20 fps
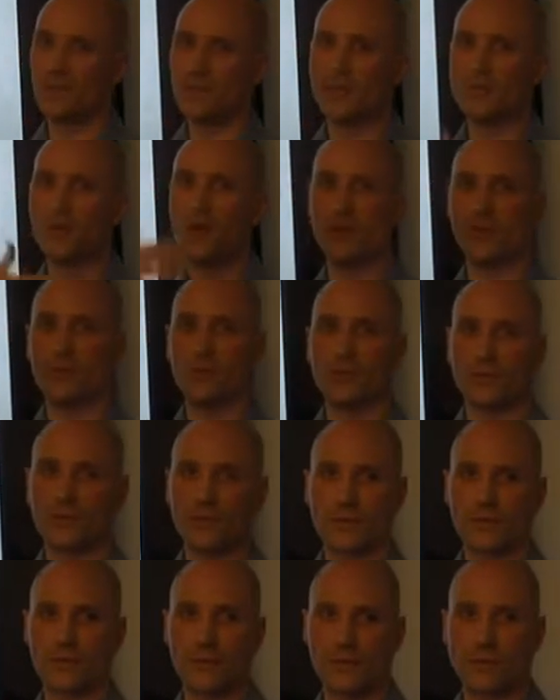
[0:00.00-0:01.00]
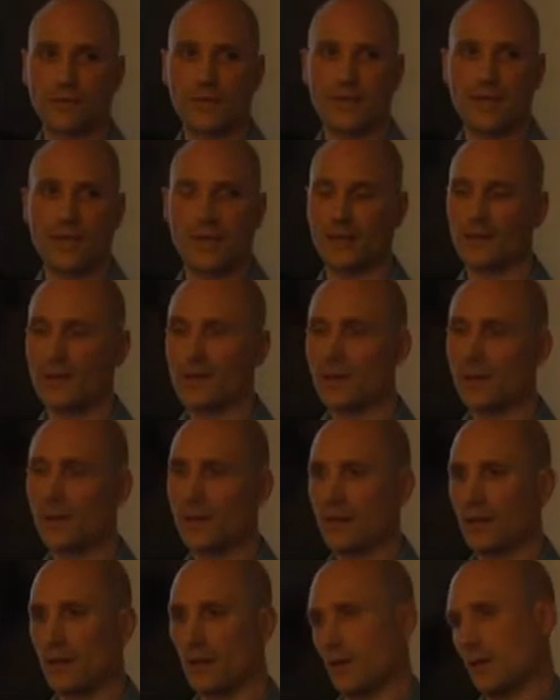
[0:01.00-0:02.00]
multiple inputs, which means that
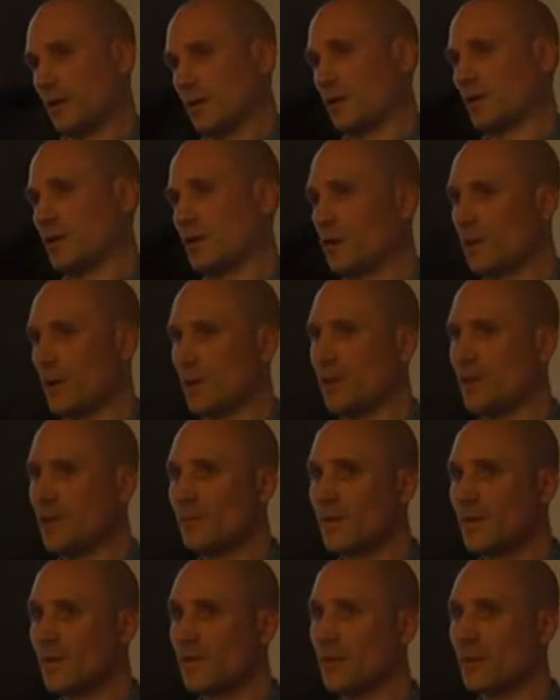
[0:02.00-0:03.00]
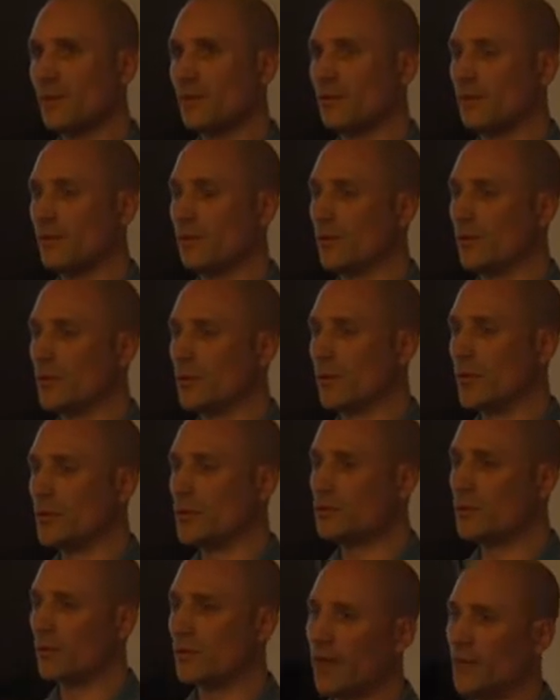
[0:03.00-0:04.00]
currently in Bitcoin, you need
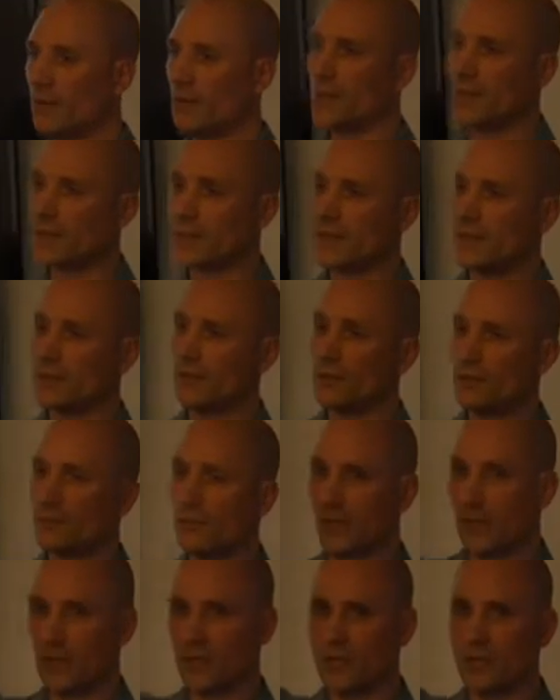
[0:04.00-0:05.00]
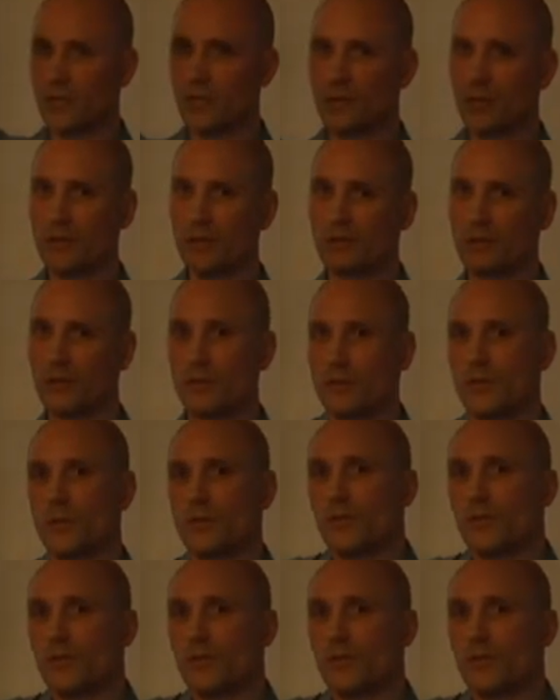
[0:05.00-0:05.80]
to provide one signature for each input, but you